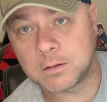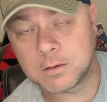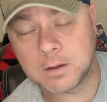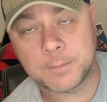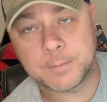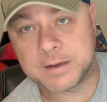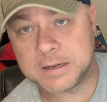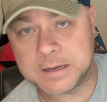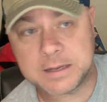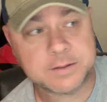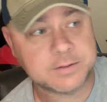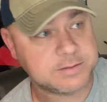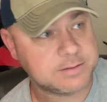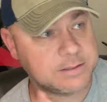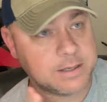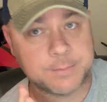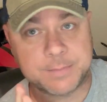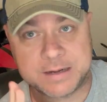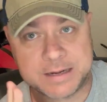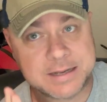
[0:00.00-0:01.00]
I mean, it's
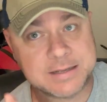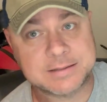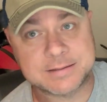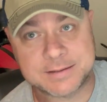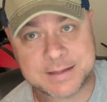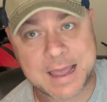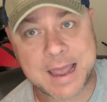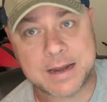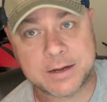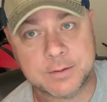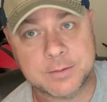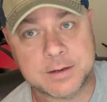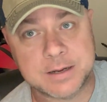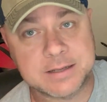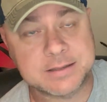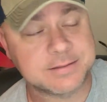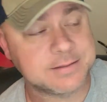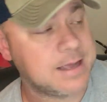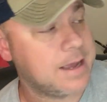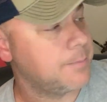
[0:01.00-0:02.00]

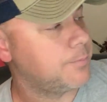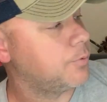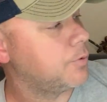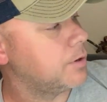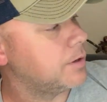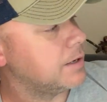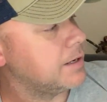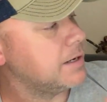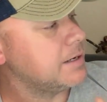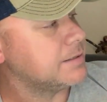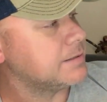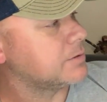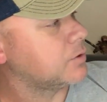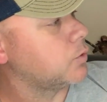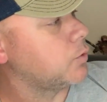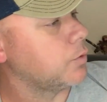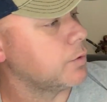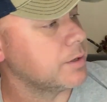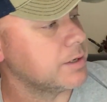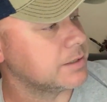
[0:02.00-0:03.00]
that pretty. It's
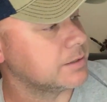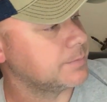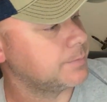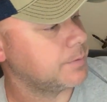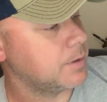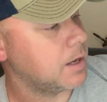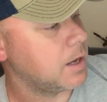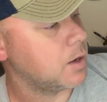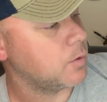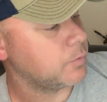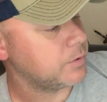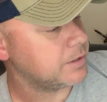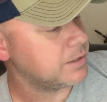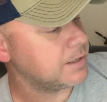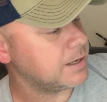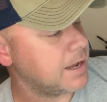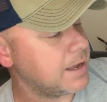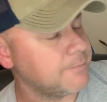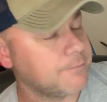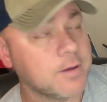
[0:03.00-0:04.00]
crisp. We did
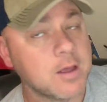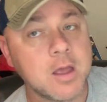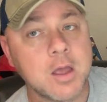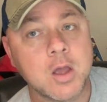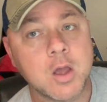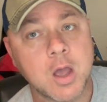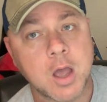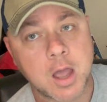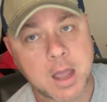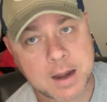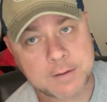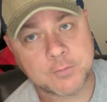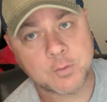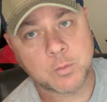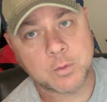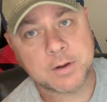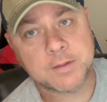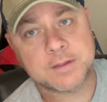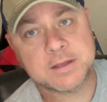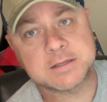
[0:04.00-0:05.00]
have every
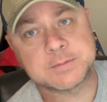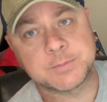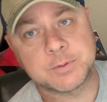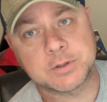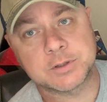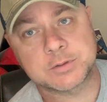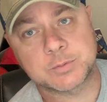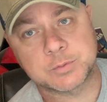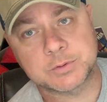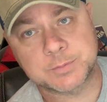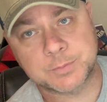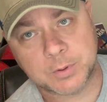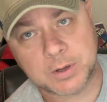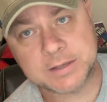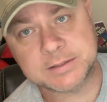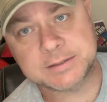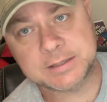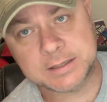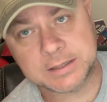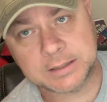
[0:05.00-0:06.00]
one of these books was
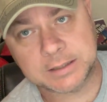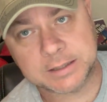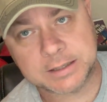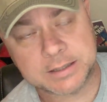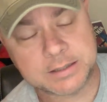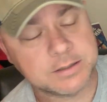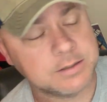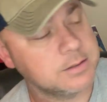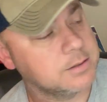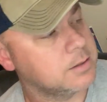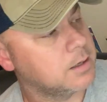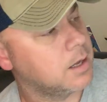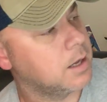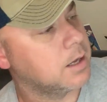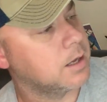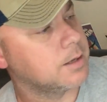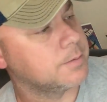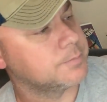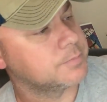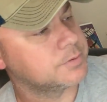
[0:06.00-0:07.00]
pressed and cleaned,
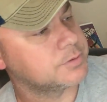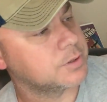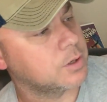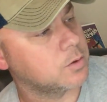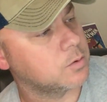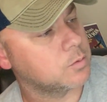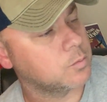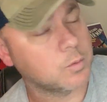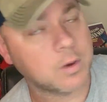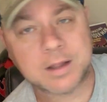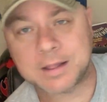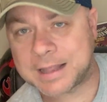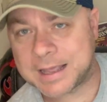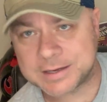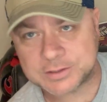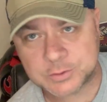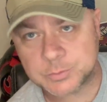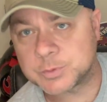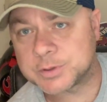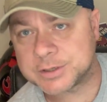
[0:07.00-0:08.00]
so
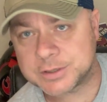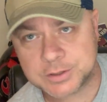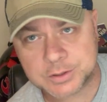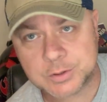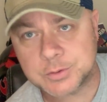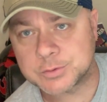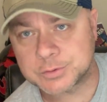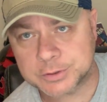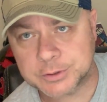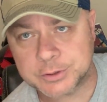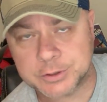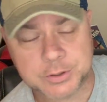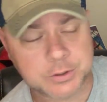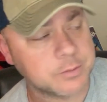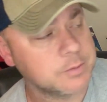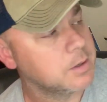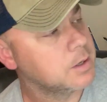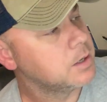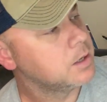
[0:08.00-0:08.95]
as we usually do.